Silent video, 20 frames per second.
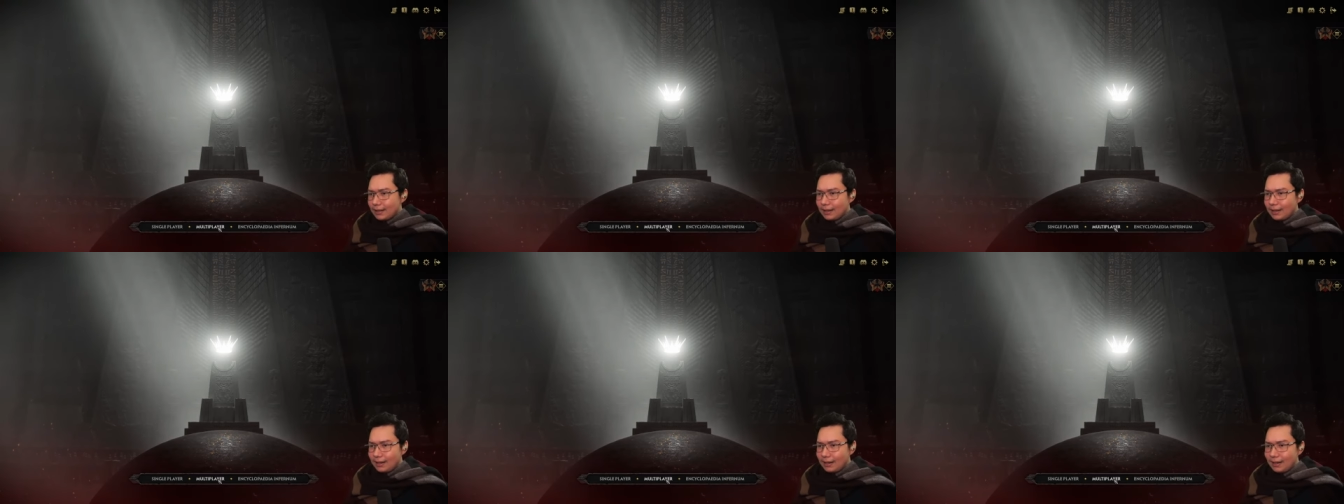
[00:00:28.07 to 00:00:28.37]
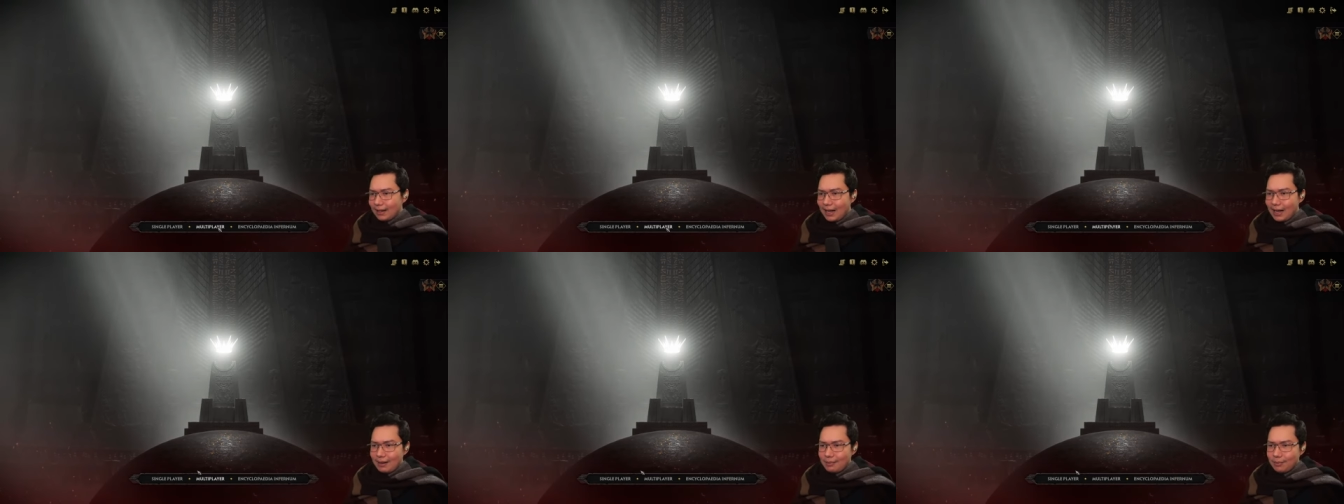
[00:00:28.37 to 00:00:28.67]

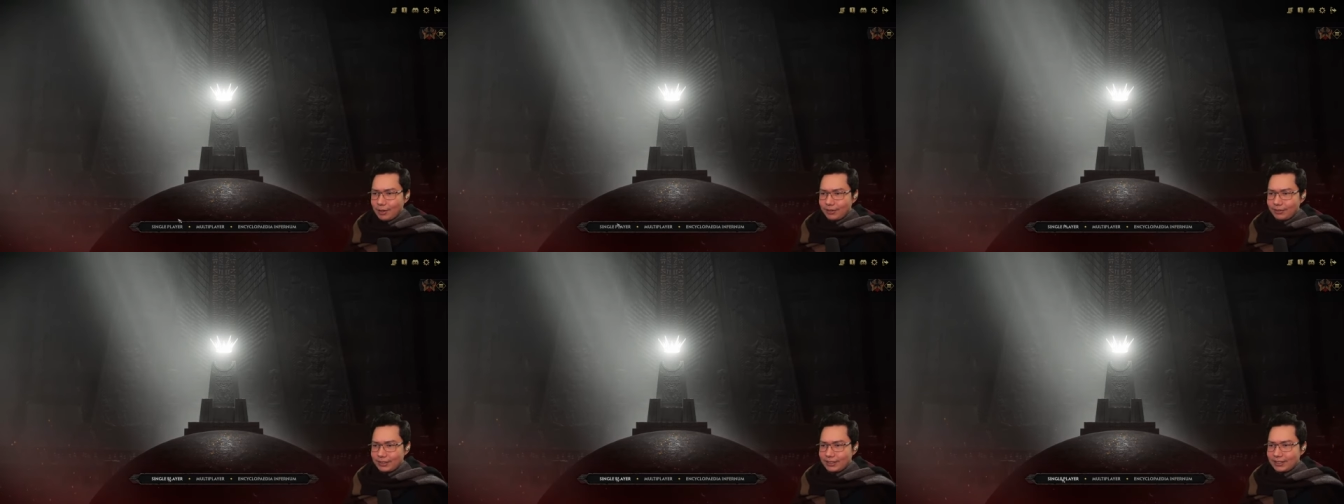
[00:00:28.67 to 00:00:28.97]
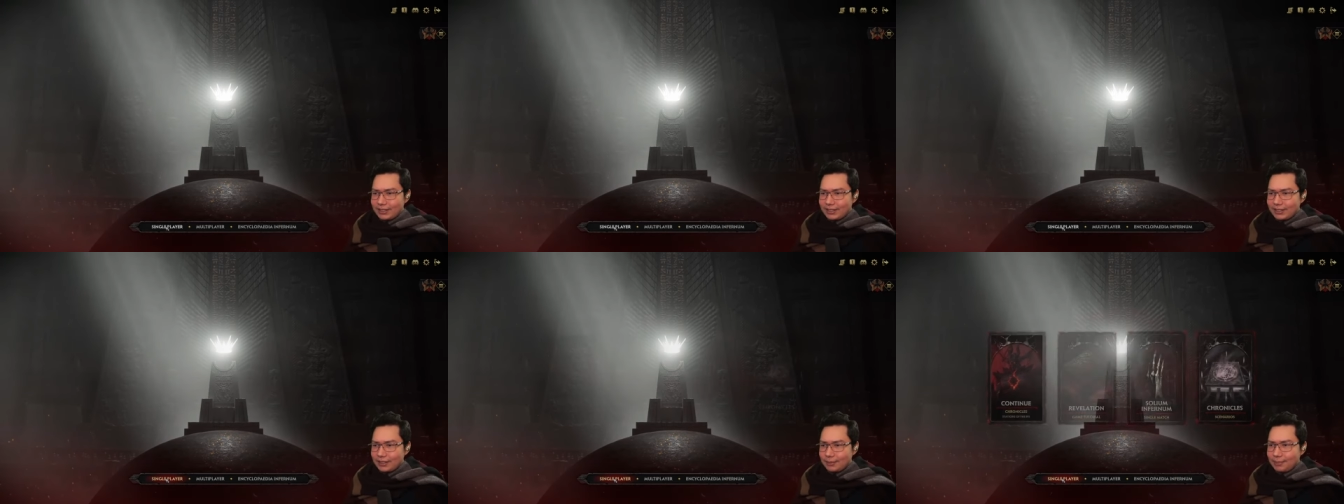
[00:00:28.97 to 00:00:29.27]
Uh, I'm more of a
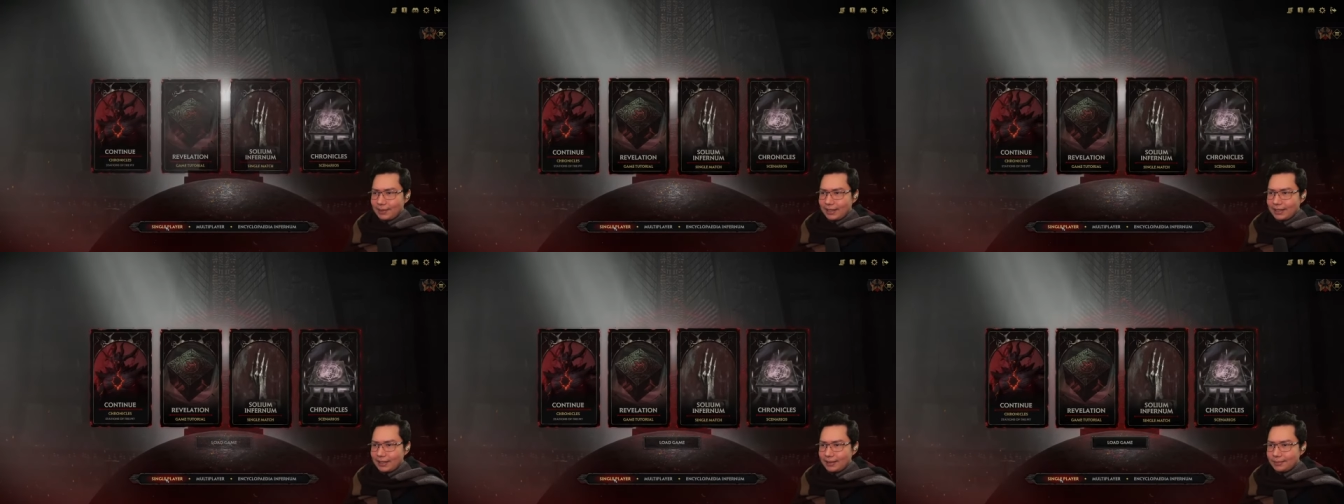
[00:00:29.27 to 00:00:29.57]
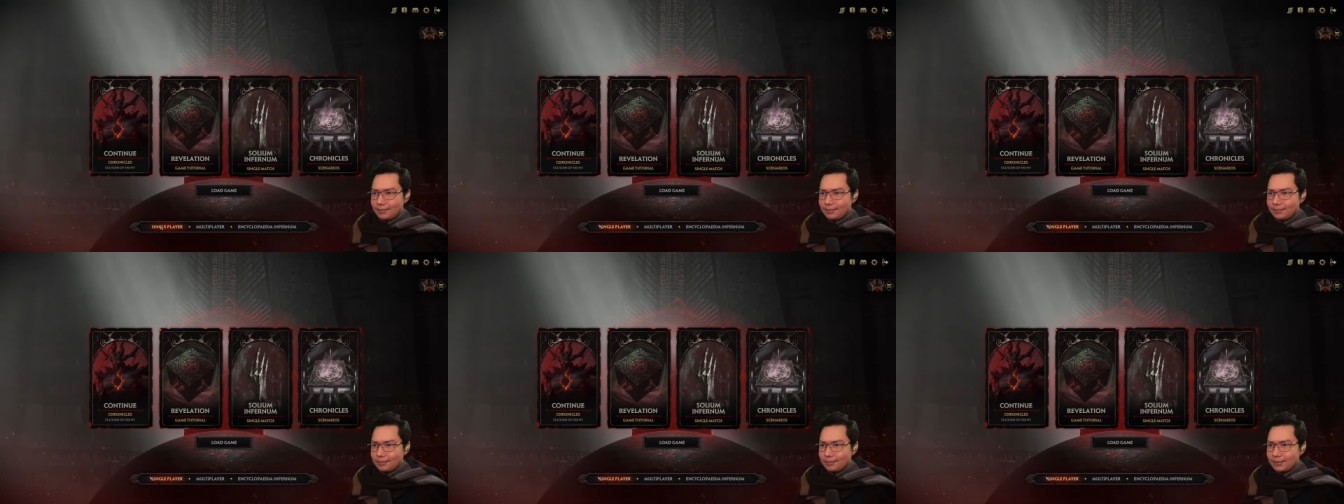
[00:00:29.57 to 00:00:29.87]

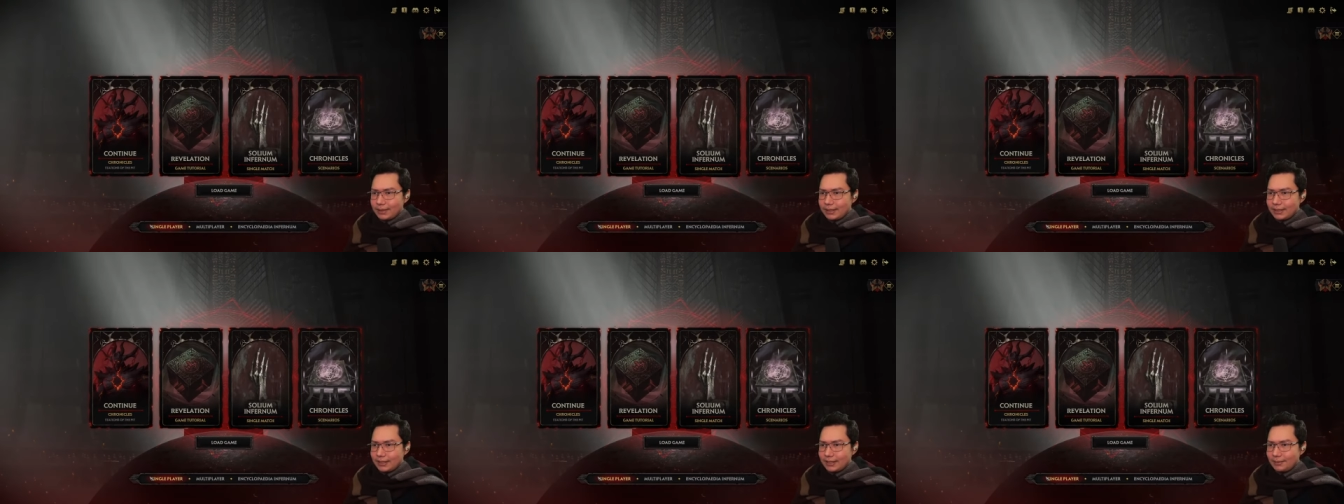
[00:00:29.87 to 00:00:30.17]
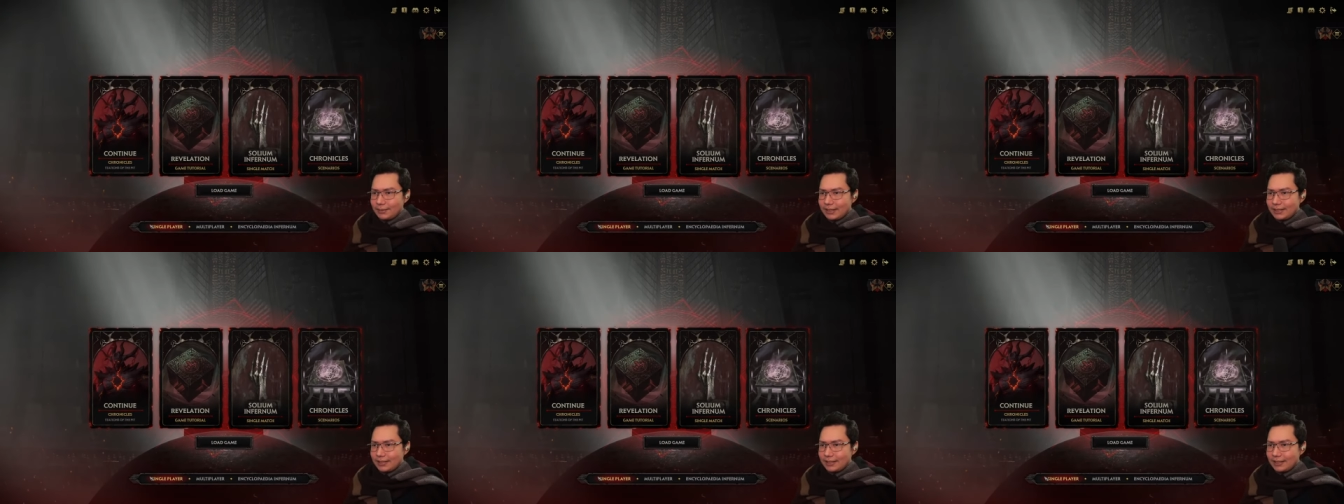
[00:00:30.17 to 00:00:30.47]
single-player
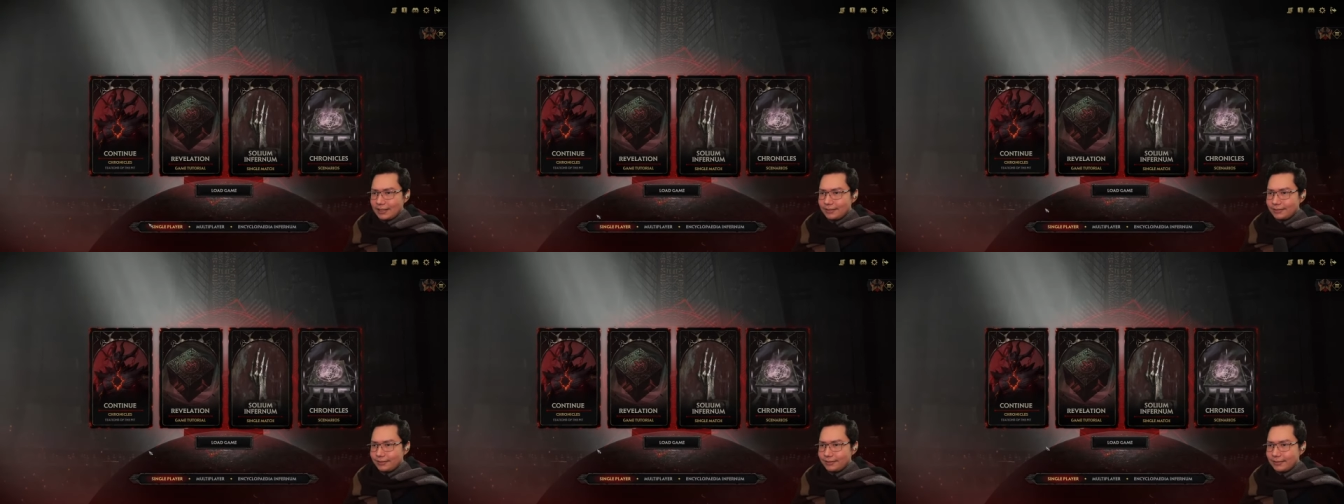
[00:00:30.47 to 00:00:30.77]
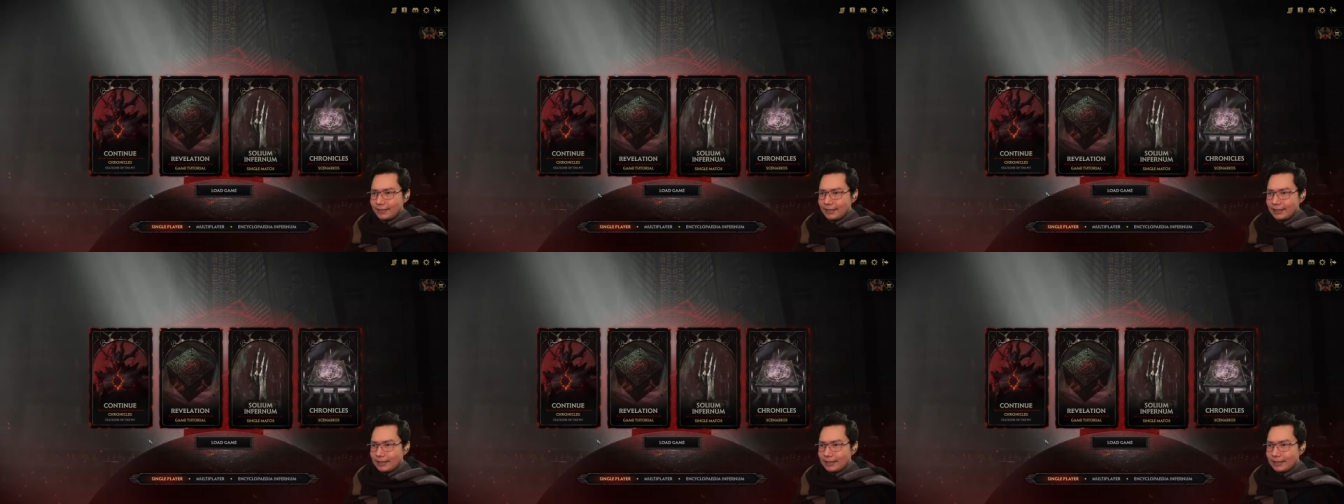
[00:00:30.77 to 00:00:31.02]
person myself.